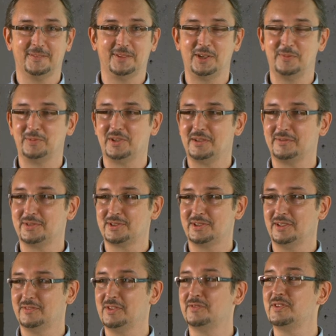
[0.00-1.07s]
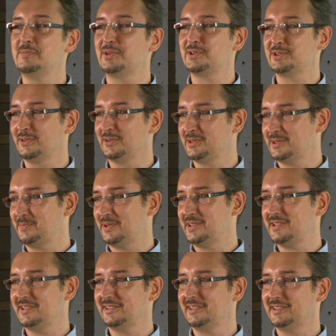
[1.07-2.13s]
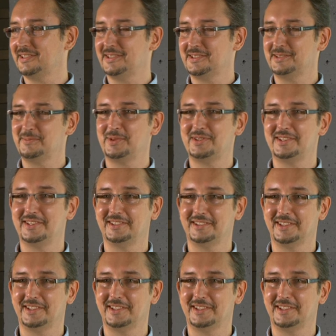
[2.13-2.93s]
cryptocurrencies came out, splashed out the bounds